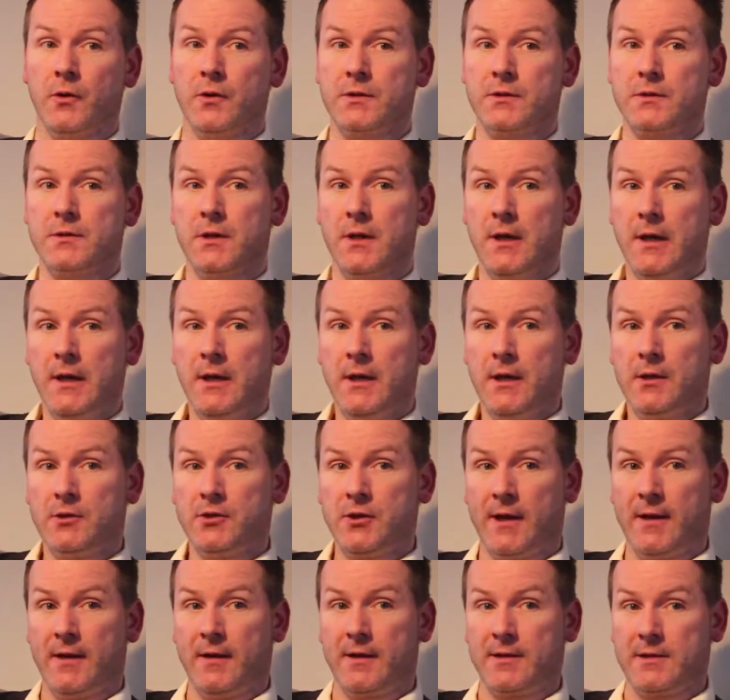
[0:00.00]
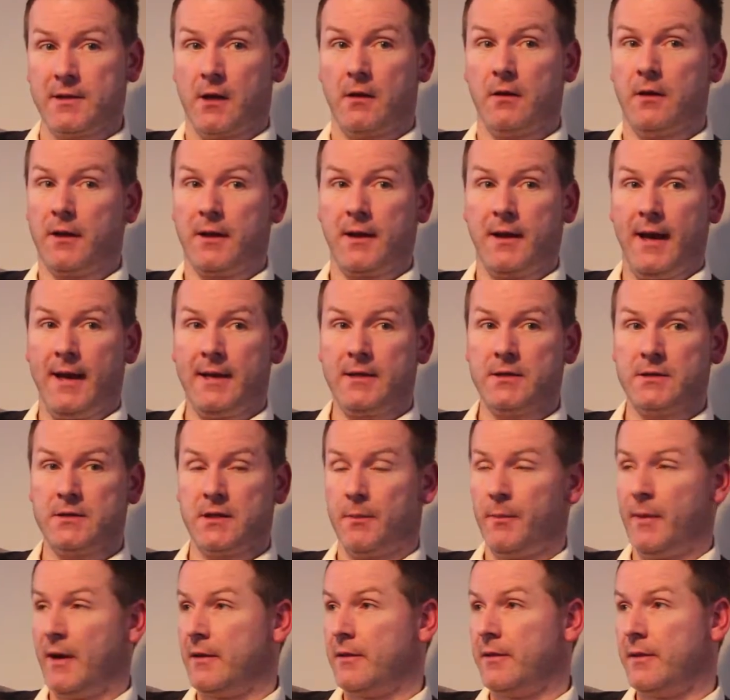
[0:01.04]
looks, because the colour correction is
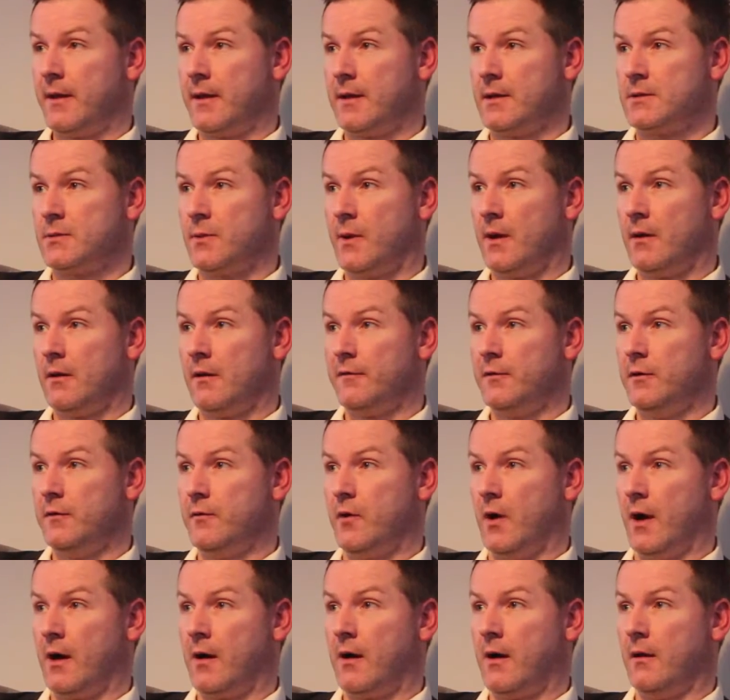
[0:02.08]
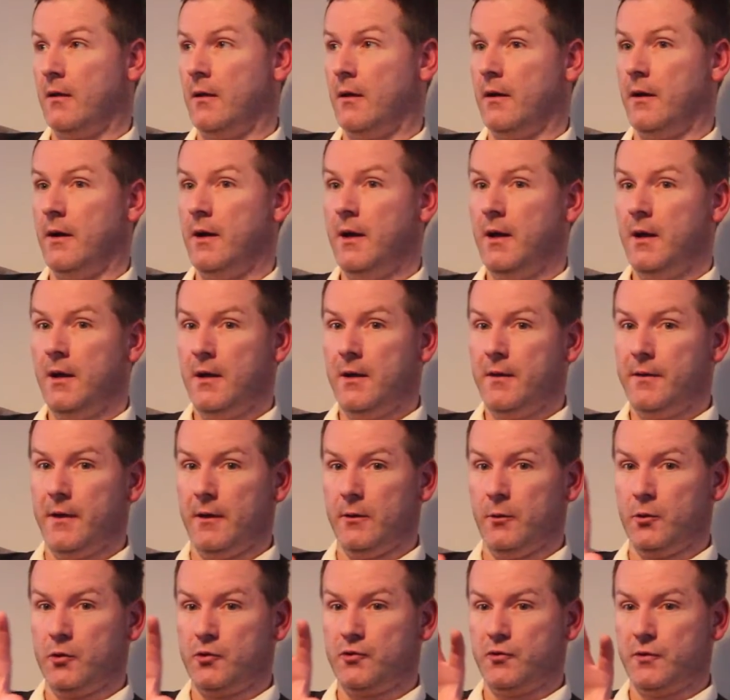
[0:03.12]
a big thing as well. If you've got a colour that
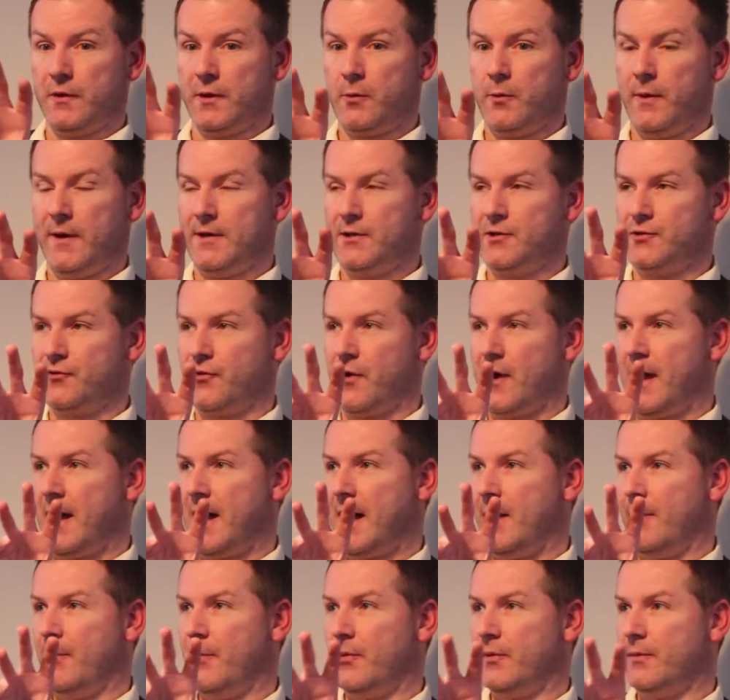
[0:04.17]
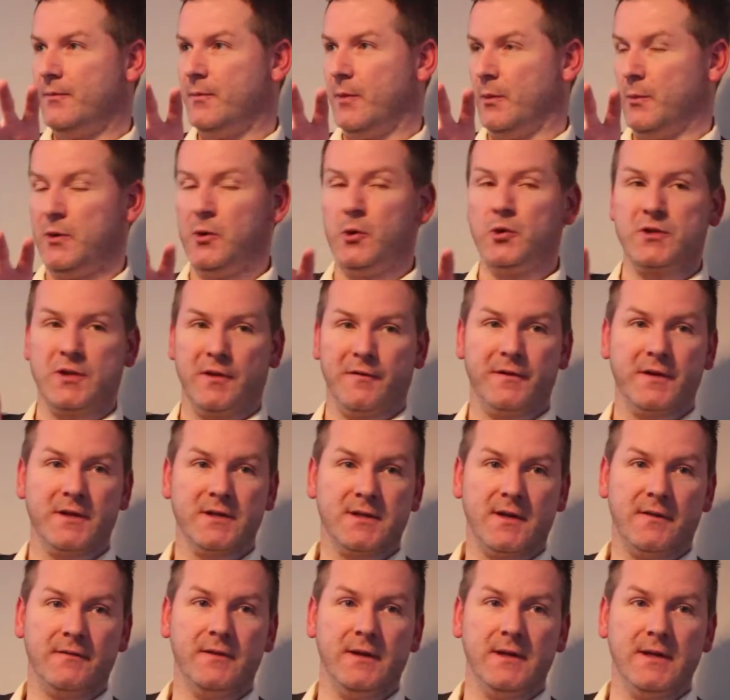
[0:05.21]
looks really quite drab, but we used it for the
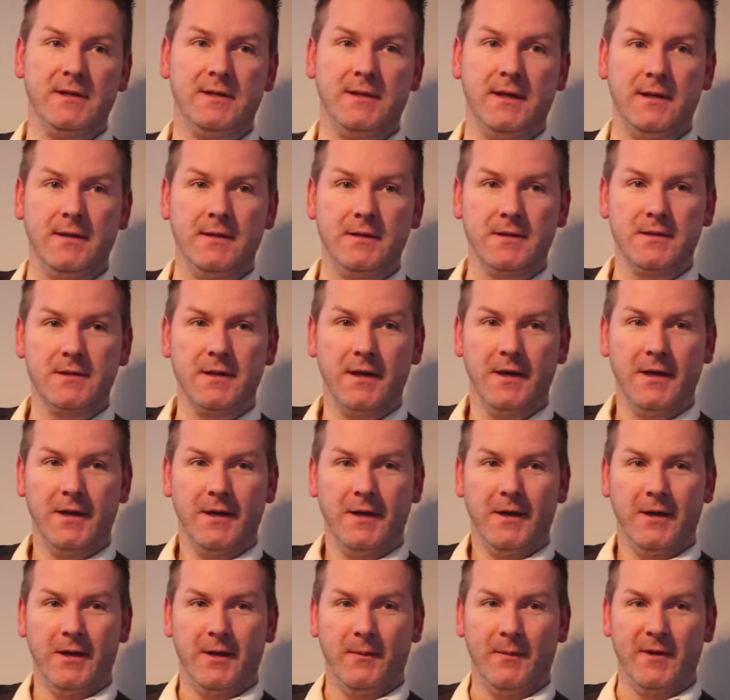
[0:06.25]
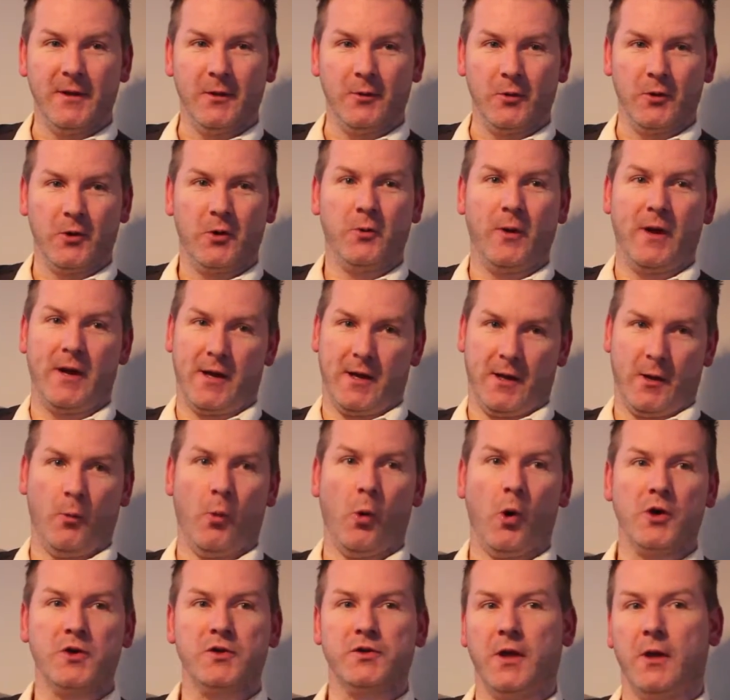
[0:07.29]
70s scenes, made it look quite kind of
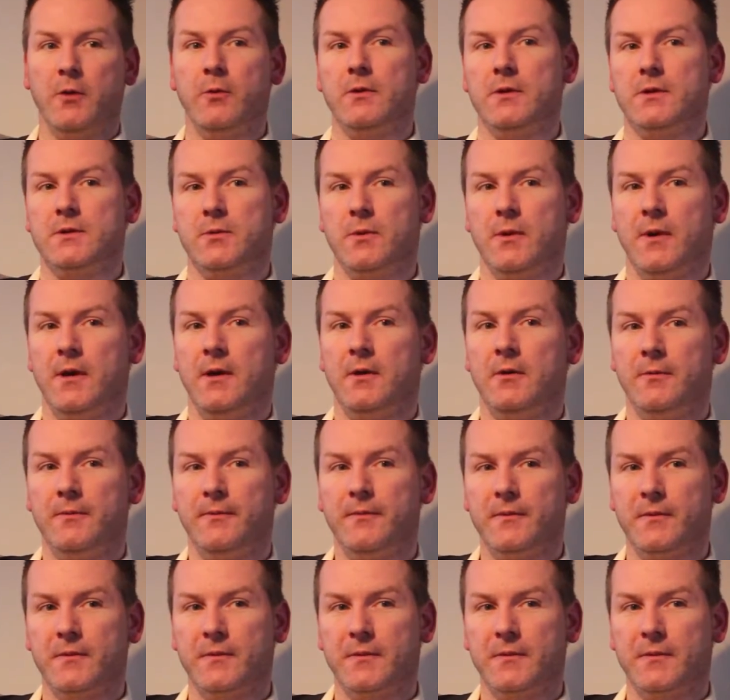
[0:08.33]
washed out as well.